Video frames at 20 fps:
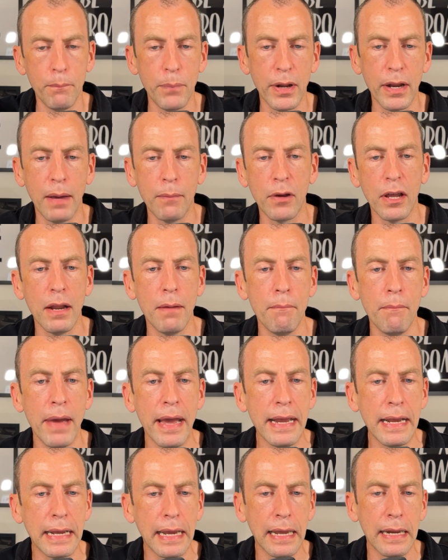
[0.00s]
but I'm going to
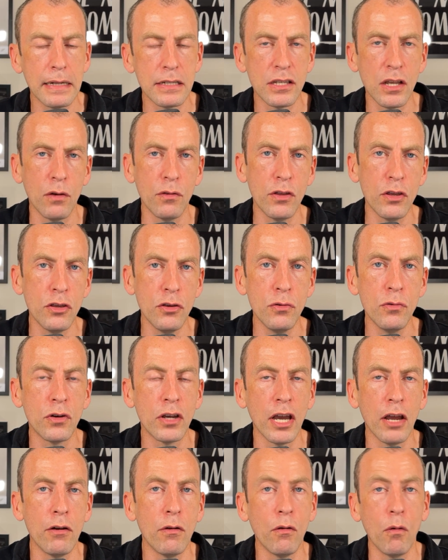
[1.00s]
make it so that
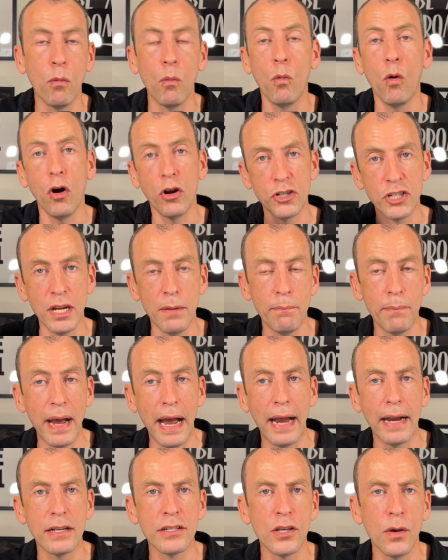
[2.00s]
you can watch it
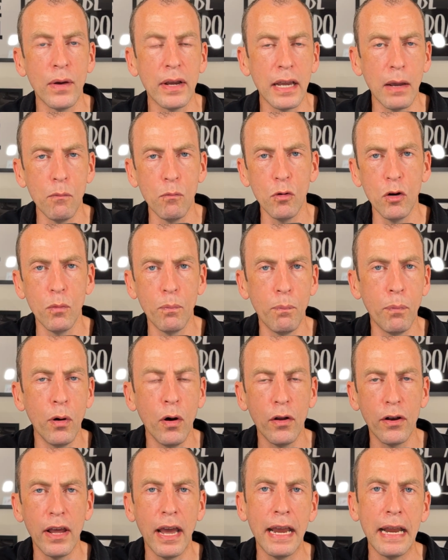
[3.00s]
back. So again, we'll
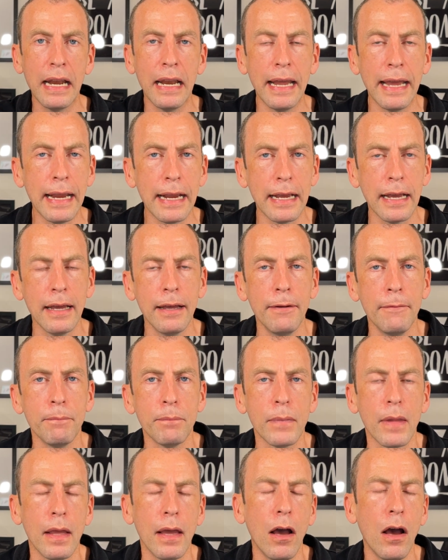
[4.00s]
put a link
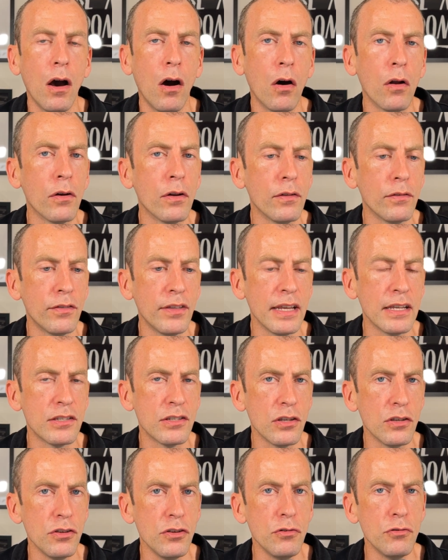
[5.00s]
on
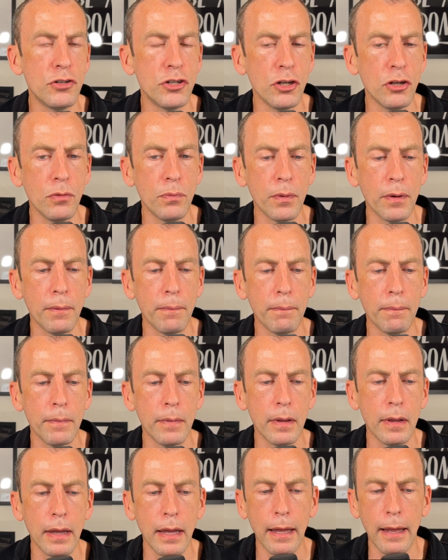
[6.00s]
this YouTube.
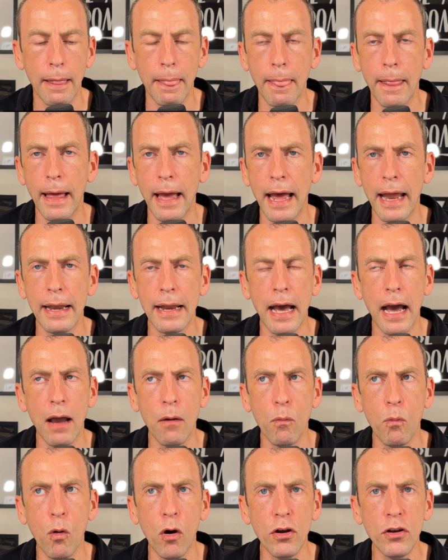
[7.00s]
And
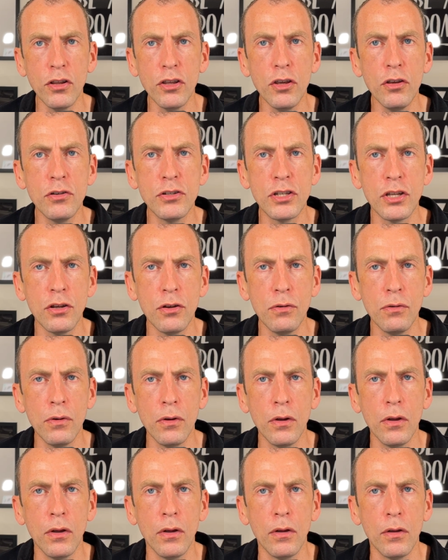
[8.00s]
I want you to
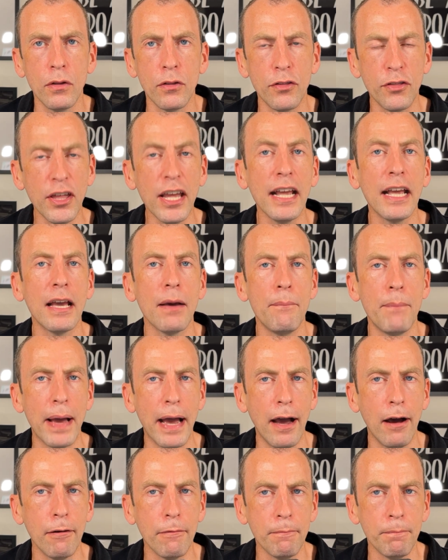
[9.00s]
think
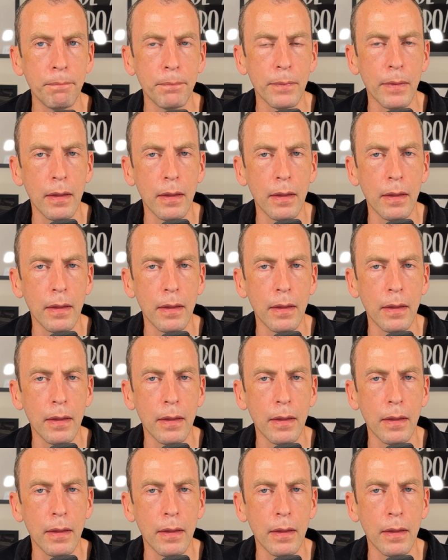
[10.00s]
about